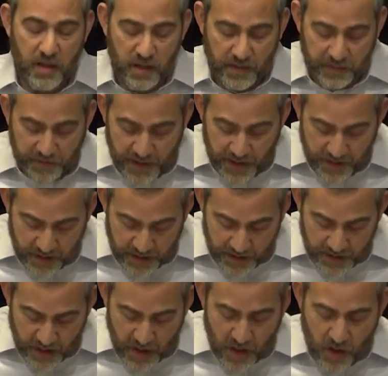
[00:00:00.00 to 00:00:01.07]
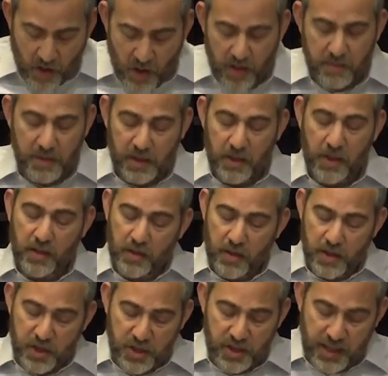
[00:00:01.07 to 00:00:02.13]
of faith
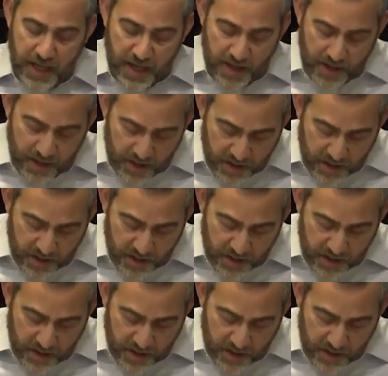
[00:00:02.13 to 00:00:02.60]
that